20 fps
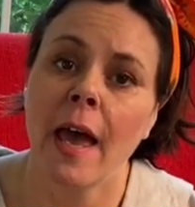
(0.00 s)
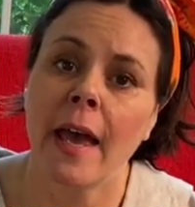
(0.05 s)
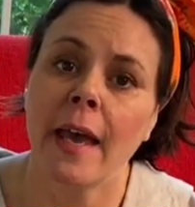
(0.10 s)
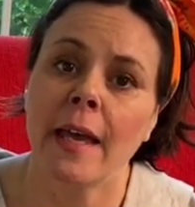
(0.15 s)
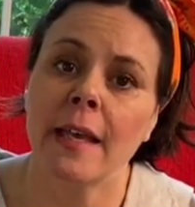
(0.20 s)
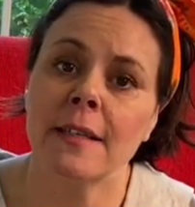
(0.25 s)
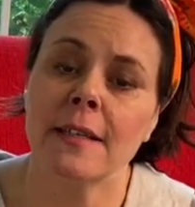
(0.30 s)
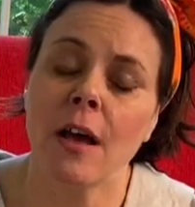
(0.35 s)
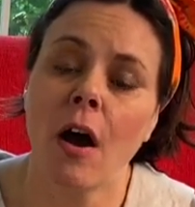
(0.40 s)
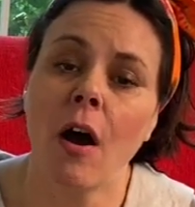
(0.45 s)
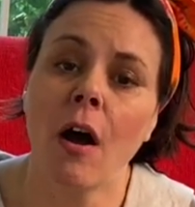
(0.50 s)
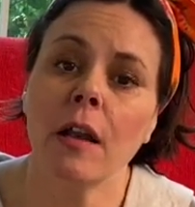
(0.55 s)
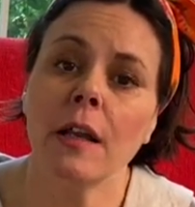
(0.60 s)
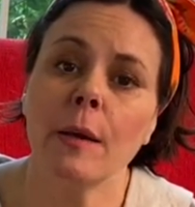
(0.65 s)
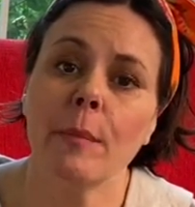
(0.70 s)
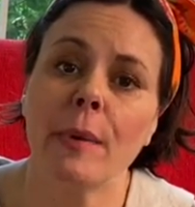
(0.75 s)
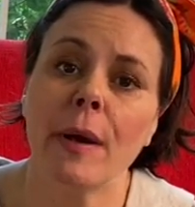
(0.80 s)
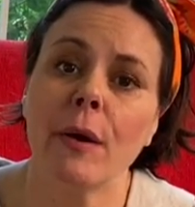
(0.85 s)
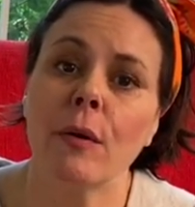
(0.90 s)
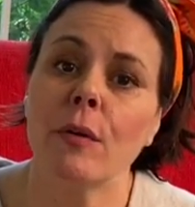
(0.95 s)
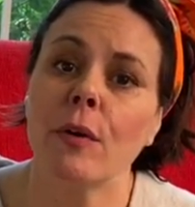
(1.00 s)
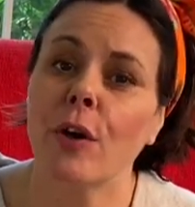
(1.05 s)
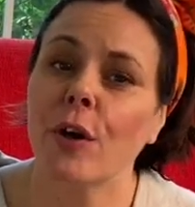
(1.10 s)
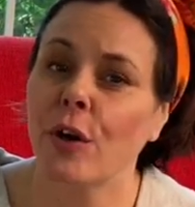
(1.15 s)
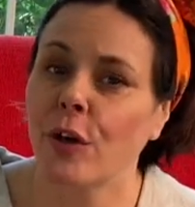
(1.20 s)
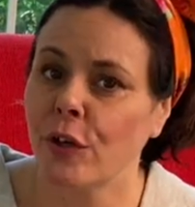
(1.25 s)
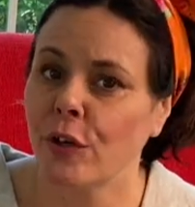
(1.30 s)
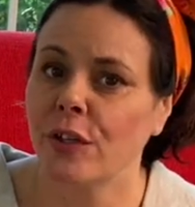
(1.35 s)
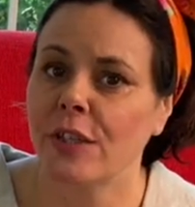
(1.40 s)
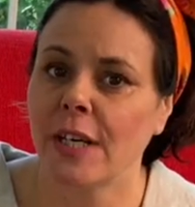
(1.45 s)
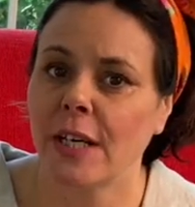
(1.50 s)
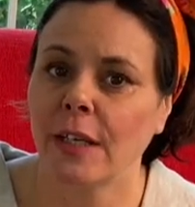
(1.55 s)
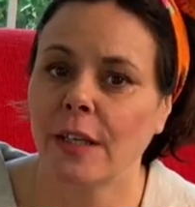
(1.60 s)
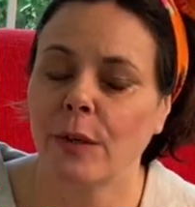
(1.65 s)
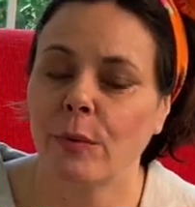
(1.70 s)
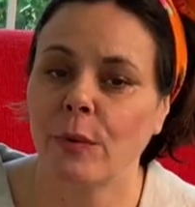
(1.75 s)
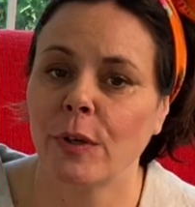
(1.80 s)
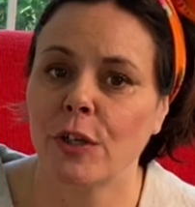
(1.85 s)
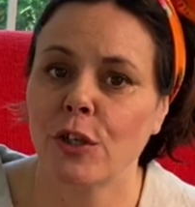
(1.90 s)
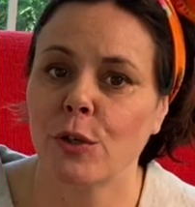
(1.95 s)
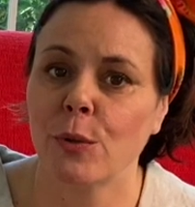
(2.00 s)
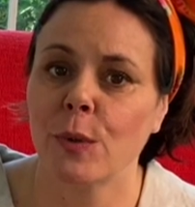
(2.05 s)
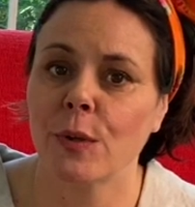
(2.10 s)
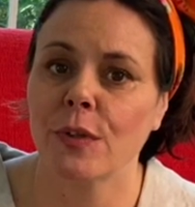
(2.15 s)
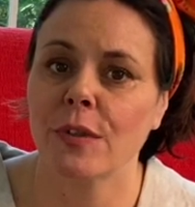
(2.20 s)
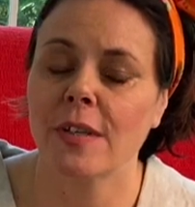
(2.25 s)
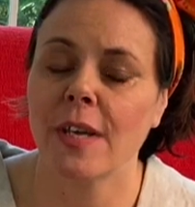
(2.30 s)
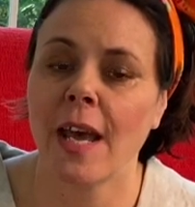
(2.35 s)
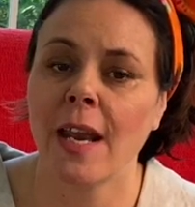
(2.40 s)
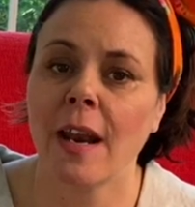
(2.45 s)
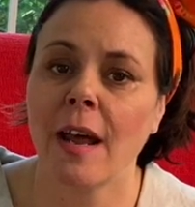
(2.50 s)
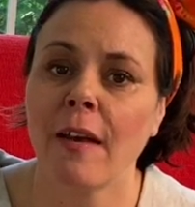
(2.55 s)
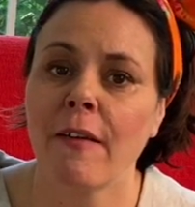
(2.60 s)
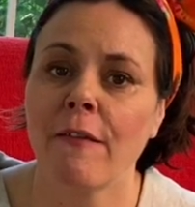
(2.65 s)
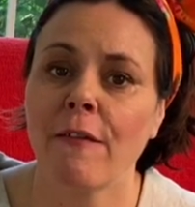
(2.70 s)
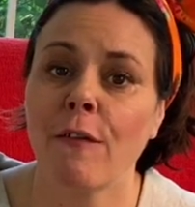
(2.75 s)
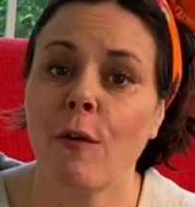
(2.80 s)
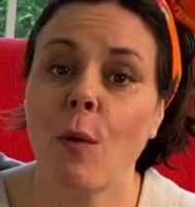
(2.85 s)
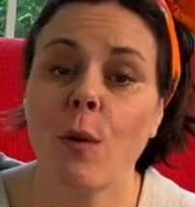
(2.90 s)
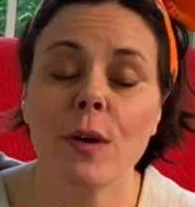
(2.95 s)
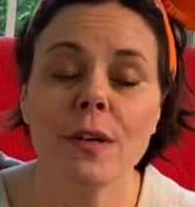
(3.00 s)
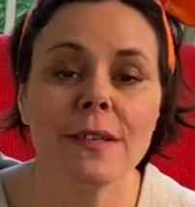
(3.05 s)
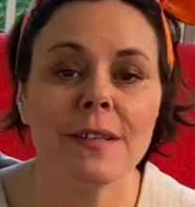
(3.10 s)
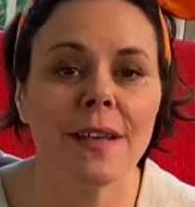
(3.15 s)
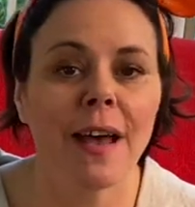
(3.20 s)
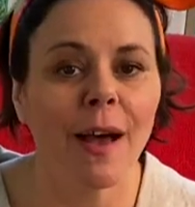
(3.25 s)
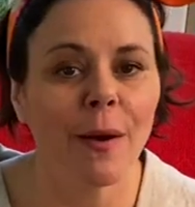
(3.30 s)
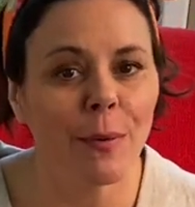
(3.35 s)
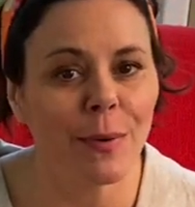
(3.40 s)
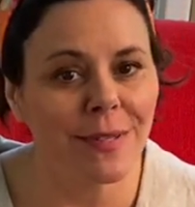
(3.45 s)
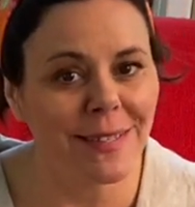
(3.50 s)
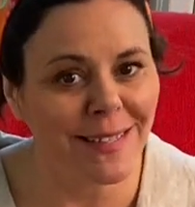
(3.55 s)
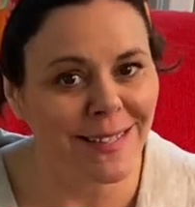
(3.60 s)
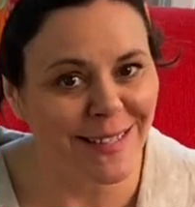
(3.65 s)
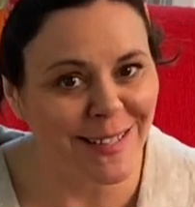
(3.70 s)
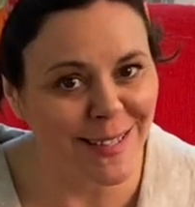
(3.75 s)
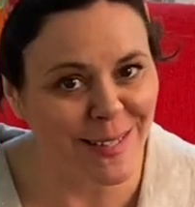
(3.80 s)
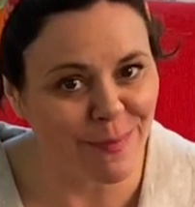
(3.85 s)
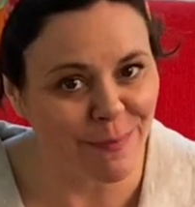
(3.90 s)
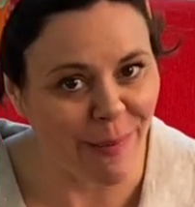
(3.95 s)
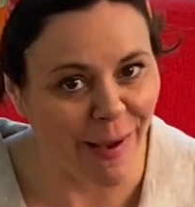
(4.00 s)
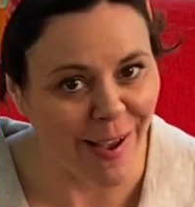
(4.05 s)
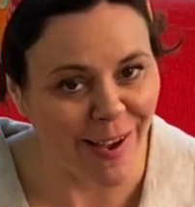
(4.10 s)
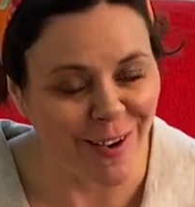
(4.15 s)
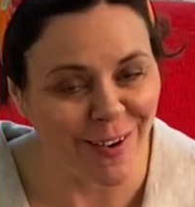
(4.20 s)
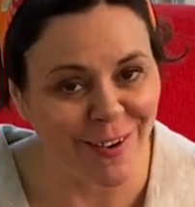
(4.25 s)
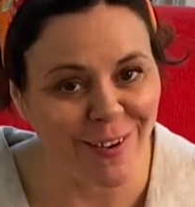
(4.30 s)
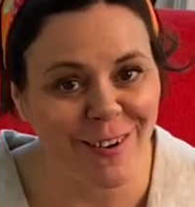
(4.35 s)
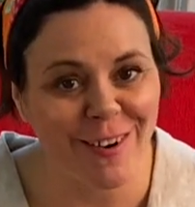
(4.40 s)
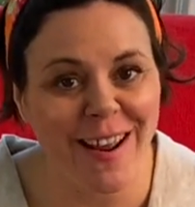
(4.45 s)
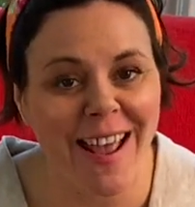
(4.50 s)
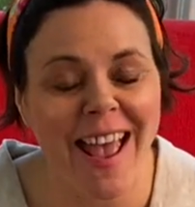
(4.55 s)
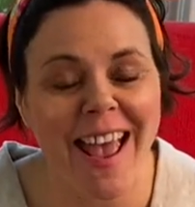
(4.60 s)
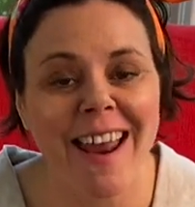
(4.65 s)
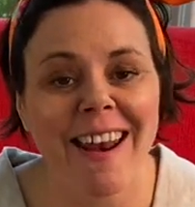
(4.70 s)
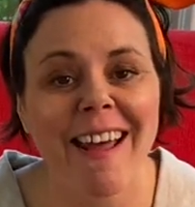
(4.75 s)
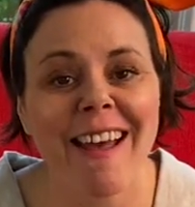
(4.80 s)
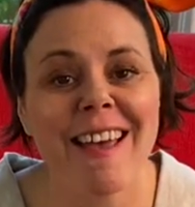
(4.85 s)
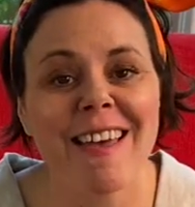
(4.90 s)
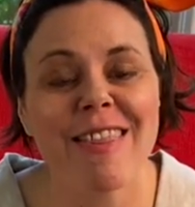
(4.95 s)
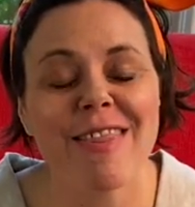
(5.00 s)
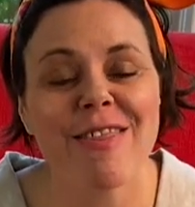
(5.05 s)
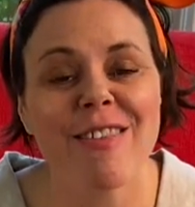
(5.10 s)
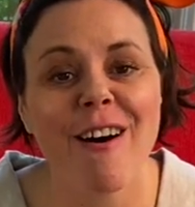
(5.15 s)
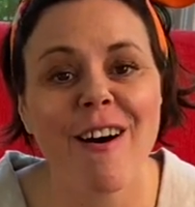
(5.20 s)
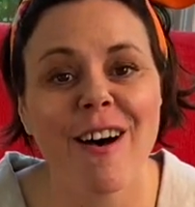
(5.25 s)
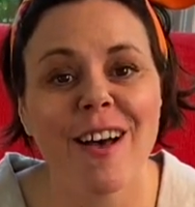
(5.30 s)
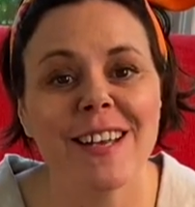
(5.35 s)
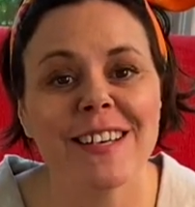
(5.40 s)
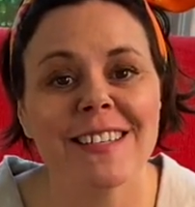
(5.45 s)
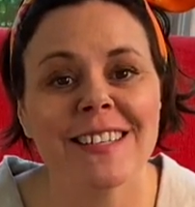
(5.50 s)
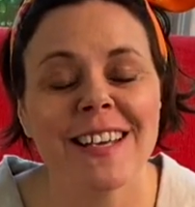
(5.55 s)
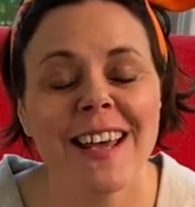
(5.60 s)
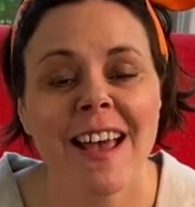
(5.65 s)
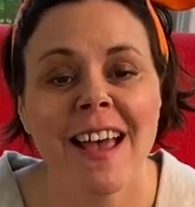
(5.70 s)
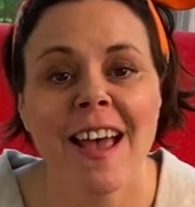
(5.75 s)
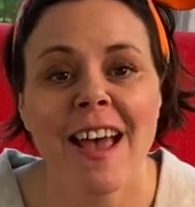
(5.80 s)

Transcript: It's all about her daily rituals, and I, of course, I was inspired and I thought,